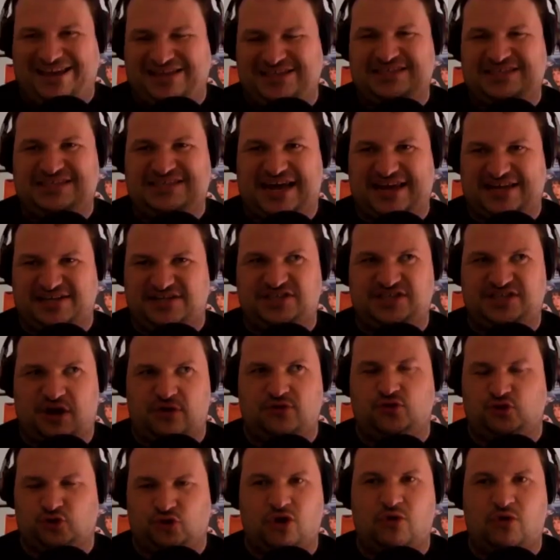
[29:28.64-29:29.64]
it stays
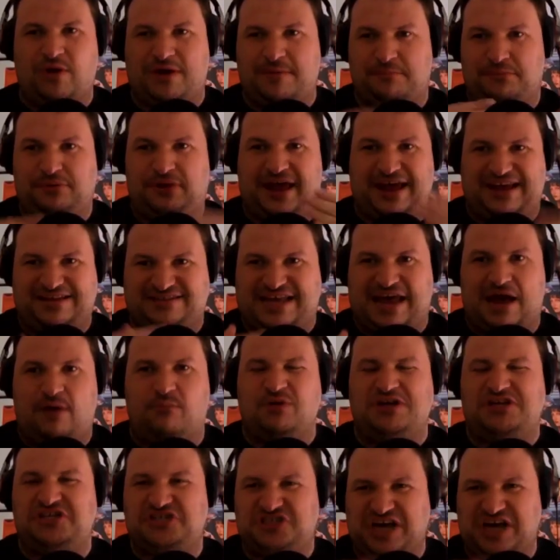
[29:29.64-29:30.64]
so true and plays out,
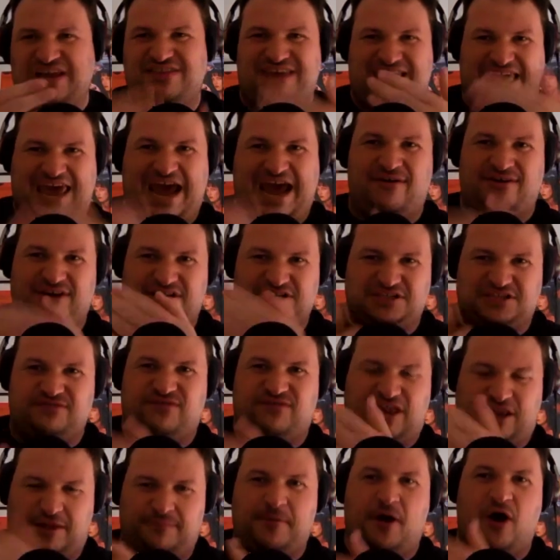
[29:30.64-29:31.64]
and we see the characters
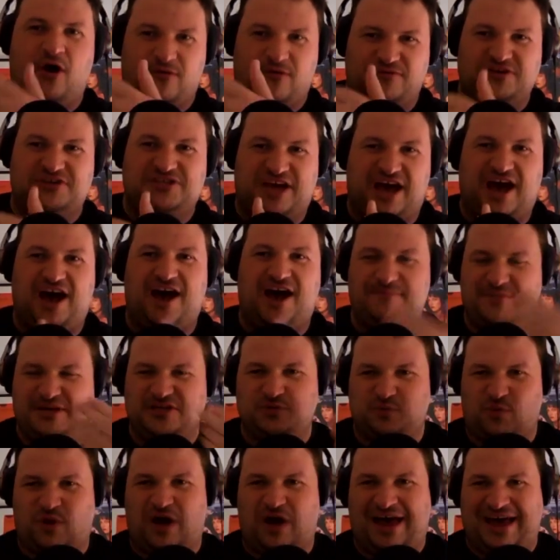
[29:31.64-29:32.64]
develop over time,
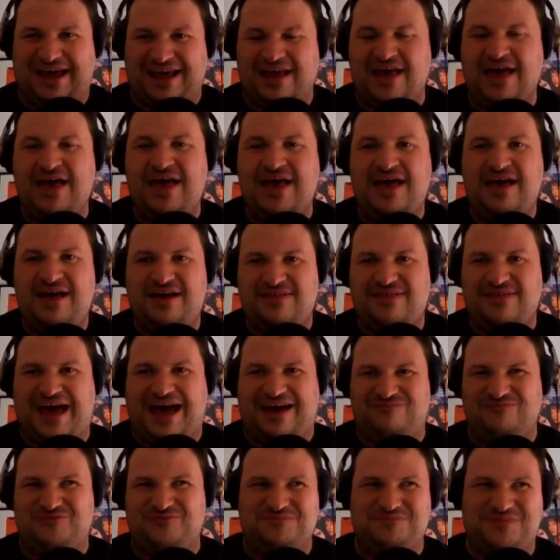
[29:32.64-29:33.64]
is why
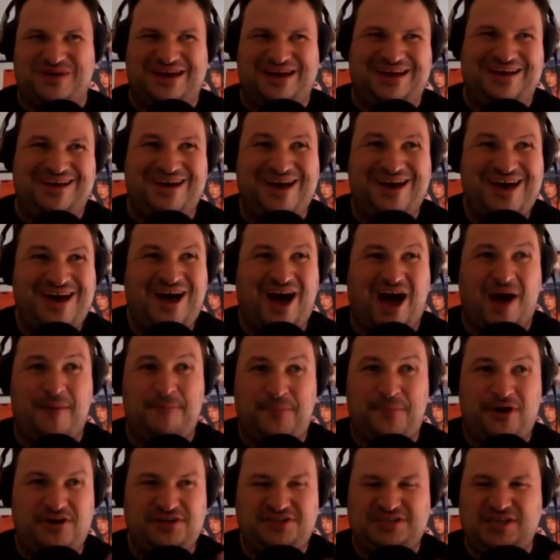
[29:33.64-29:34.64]
that would be. I
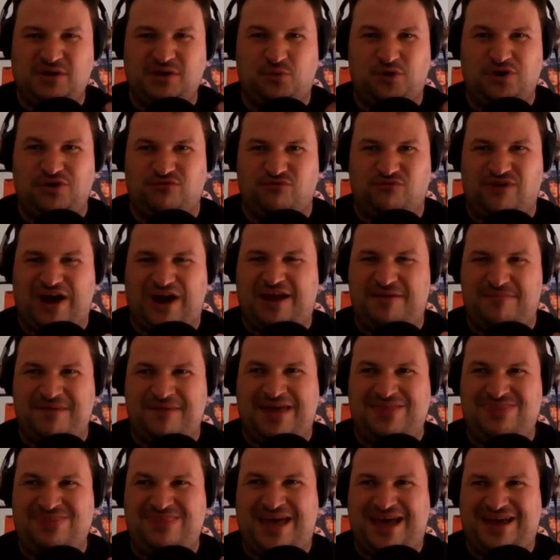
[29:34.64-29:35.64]
personally wouldn't
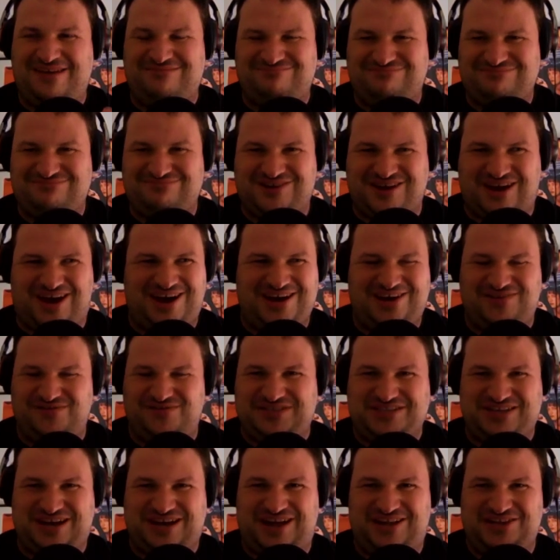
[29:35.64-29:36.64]
recommend that kind of
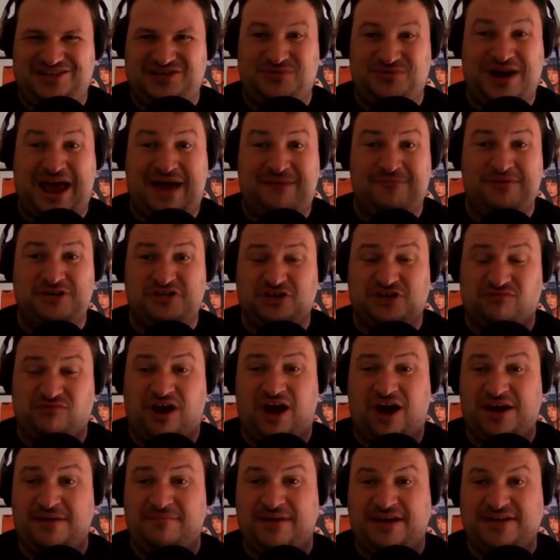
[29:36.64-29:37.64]
style to an amateur
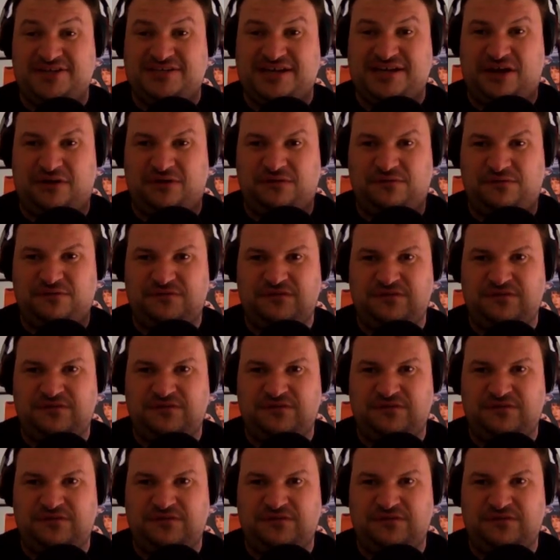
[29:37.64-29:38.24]
writer myself.